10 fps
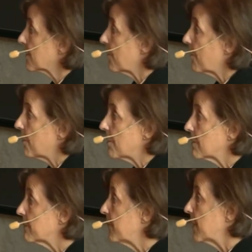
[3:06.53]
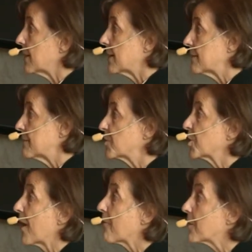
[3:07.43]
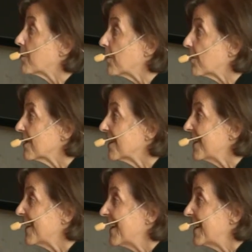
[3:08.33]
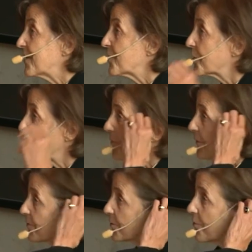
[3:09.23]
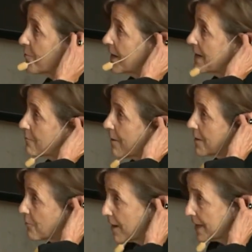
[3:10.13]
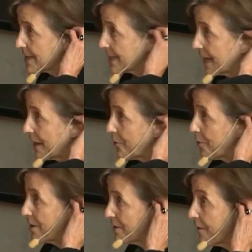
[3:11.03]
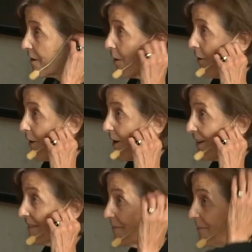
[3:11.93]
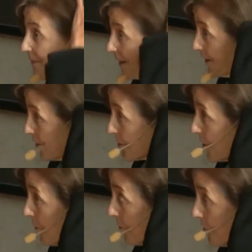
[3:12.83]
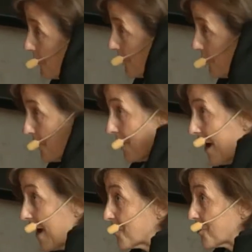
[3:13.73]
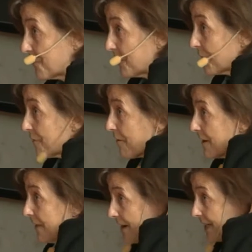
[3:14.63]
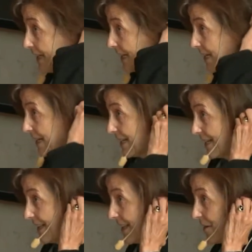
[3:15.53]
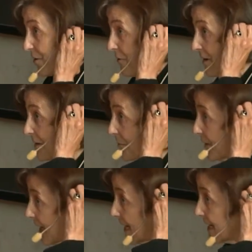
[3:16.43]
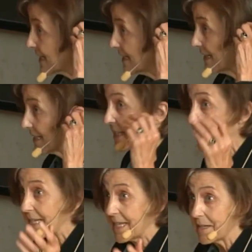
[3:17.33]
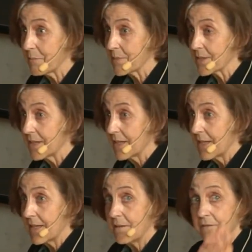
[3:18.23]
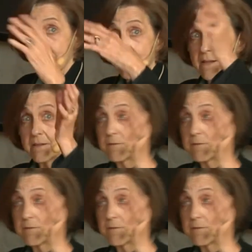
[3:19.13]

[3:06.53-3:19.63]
all um, charitable. So, there's no way to write grants together. It's very hard. So you, you guys should feel very lucky that you're in a place that seems, even kind